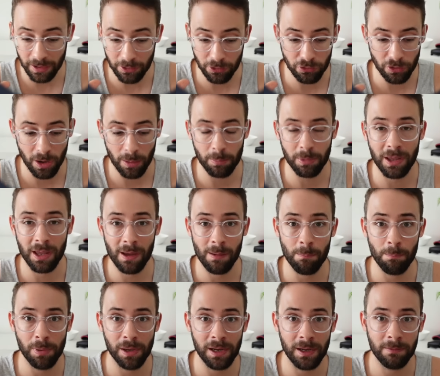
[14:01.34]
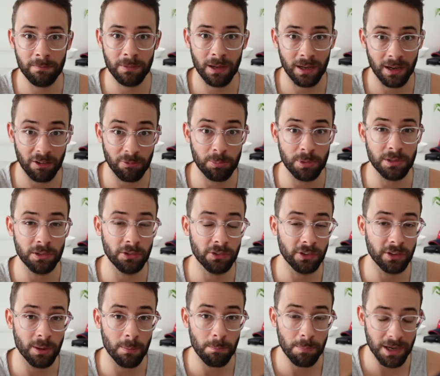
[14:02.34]
airdrop campaign, and I've been
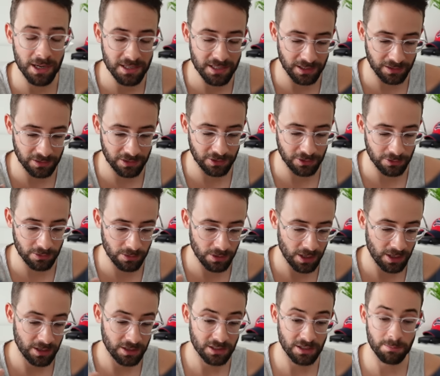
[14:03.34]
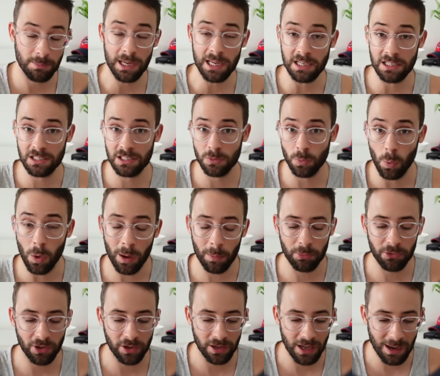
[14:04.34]
using the Base L two to make
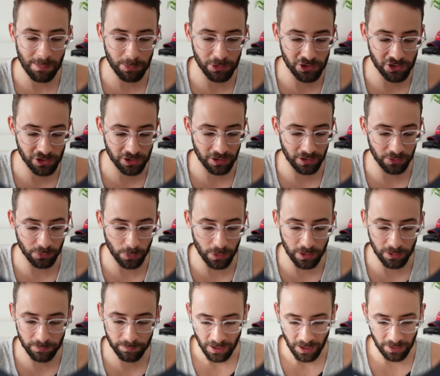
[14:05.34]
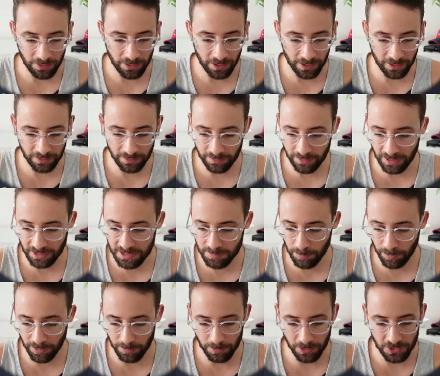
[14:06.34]
swaps on Aperture as well. And then that's
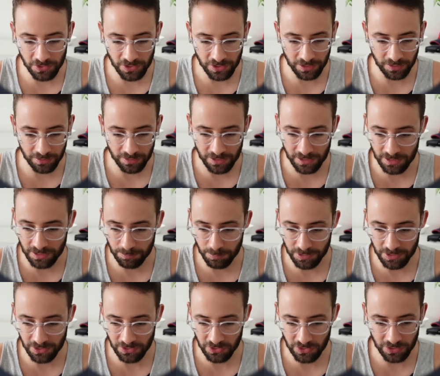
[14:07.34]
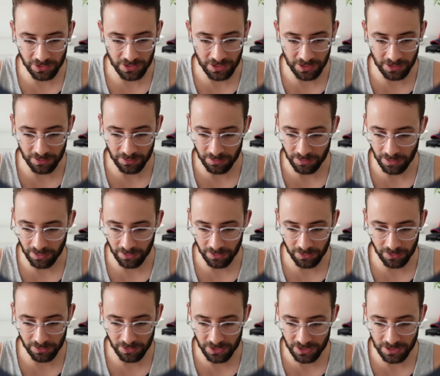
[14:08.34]
pretty much it. These positions here
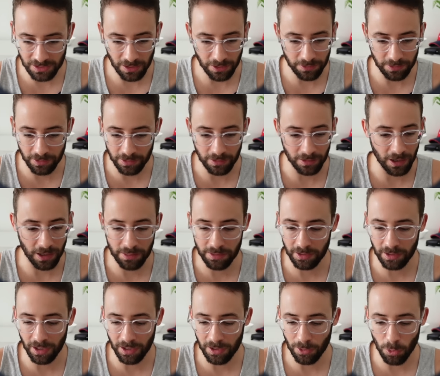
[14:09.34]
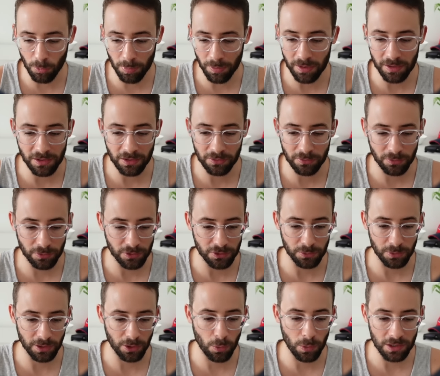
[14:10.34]
are just nothing. I think I opened these for
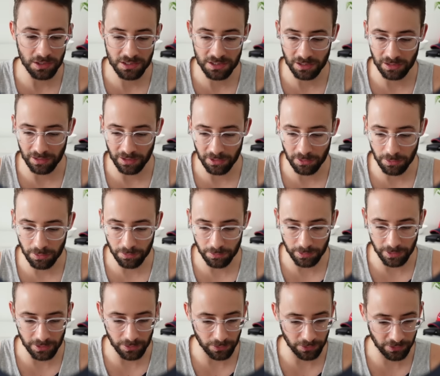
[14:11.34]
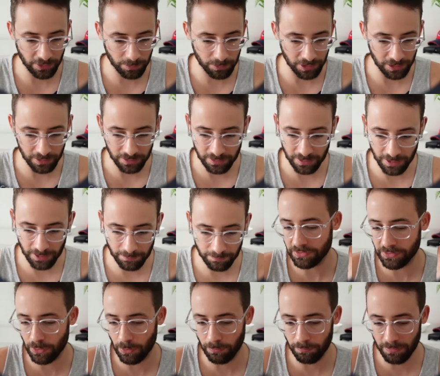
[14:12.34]
doing quests on layer three or something like that.
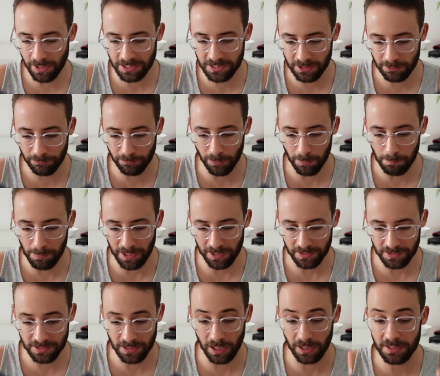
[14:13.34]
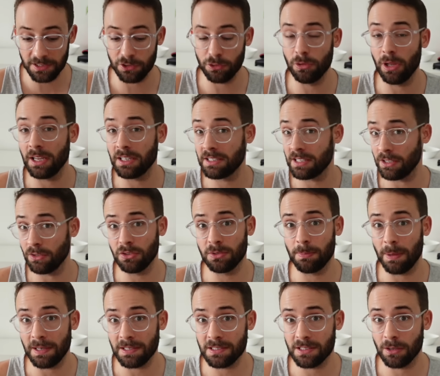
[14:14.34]
So that's it for Base. I do like to use
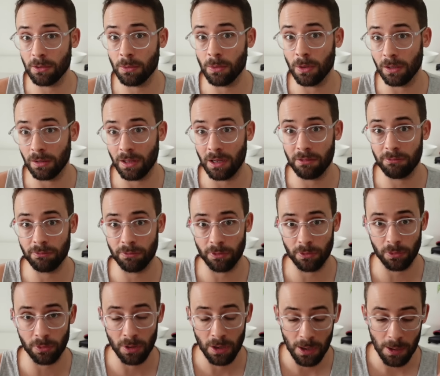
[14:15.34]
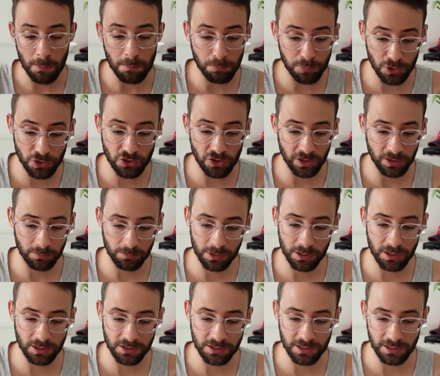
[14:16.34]
Base though a lot for bridging
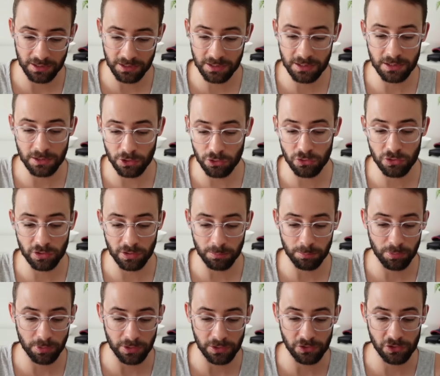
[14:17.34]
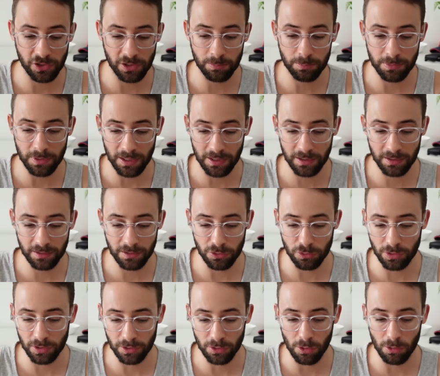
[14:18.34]
because it's usually pretty cheap, and you
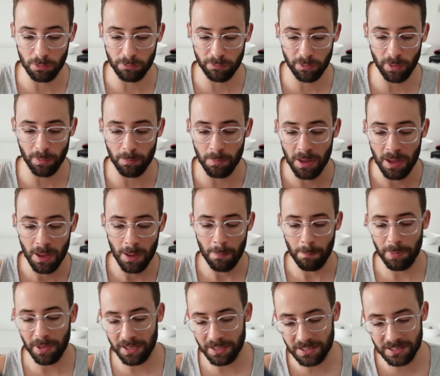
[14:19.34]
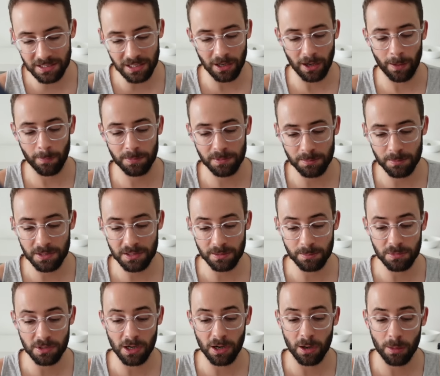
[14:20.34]
can go from Base to Optimism
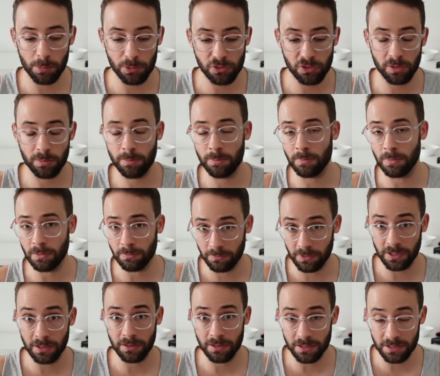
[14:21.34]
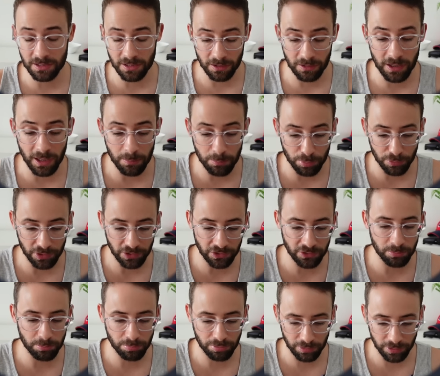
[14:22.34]
to Arbitrum via the Stargate
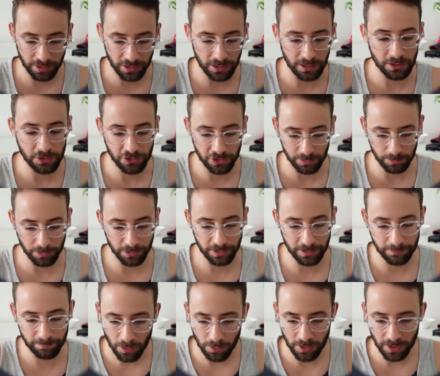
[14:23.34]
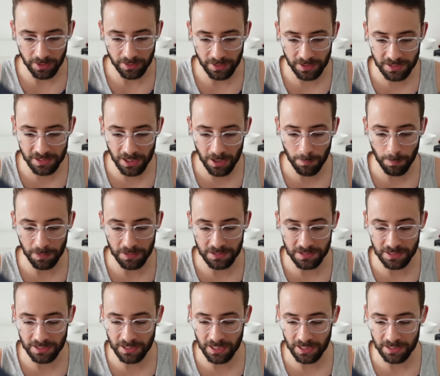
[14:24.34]
bridge pretty cheaply. Okay, next up,
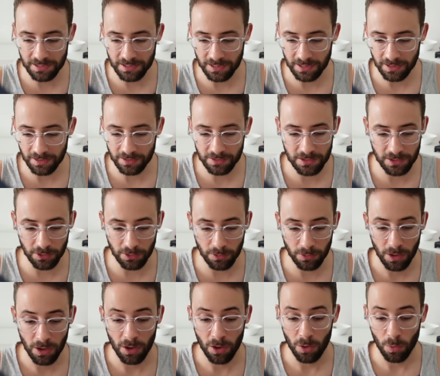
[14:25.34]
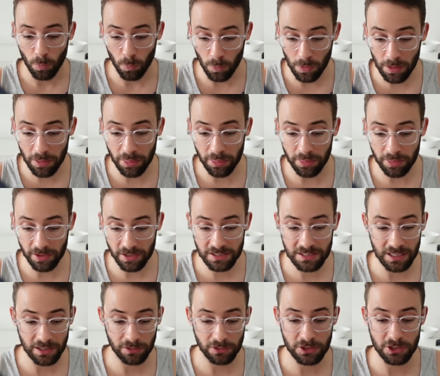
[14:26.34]
Z K Sync. So With this
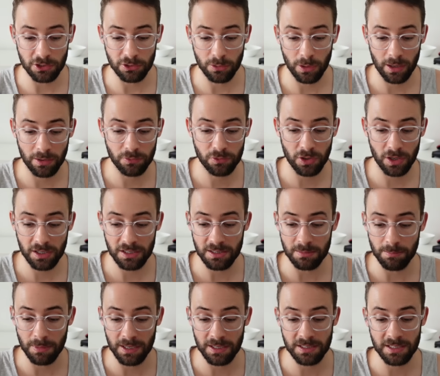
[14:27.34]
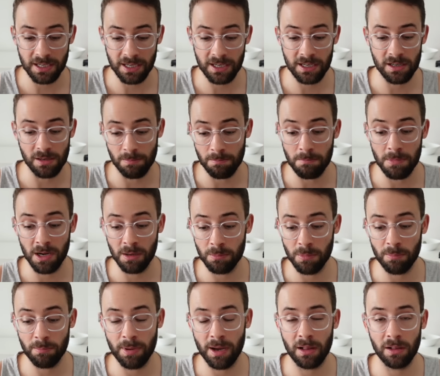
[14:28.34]
L two, I've tried to maintain a
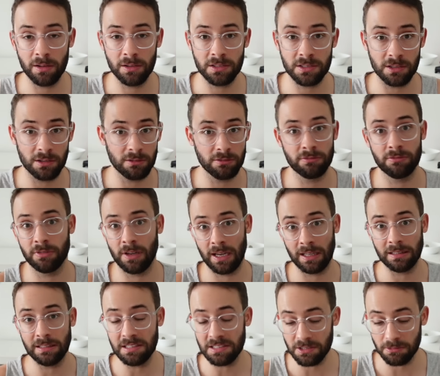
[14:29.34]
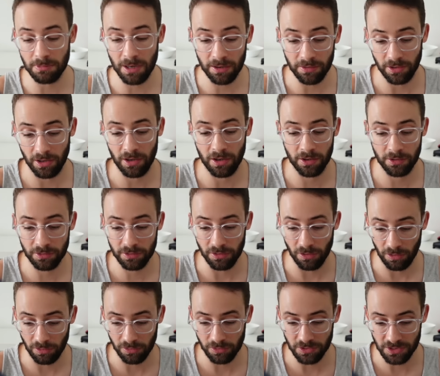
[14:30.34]
minimum balance of at least around one hundred
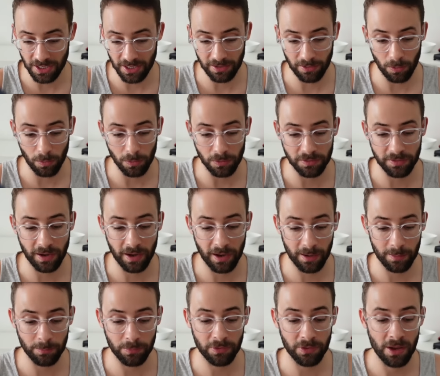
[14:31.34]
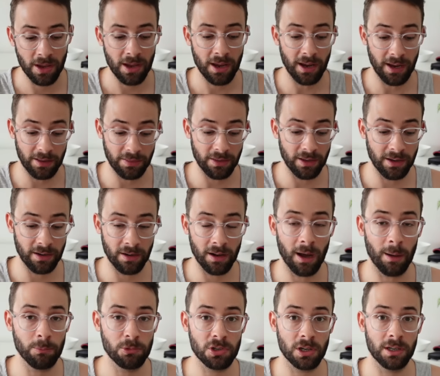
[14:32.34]
dollars at all times, and then
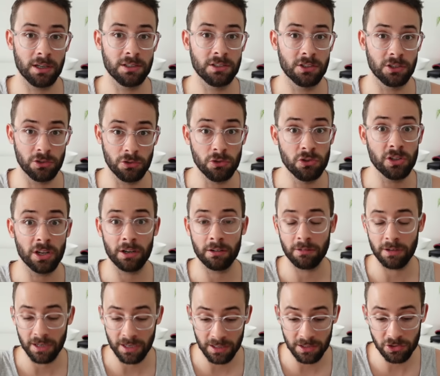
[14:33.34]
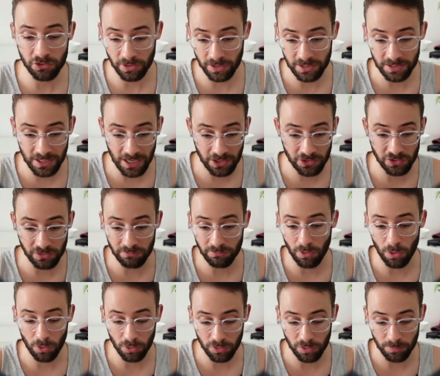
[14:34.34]
I'm trying to generate transaction
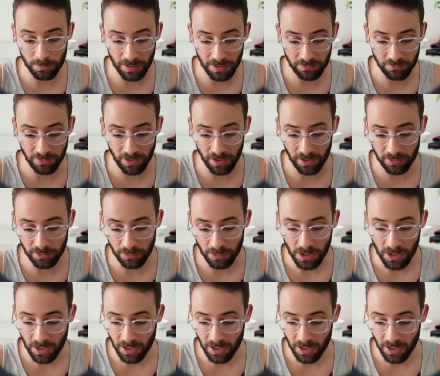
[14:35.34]
volume and value.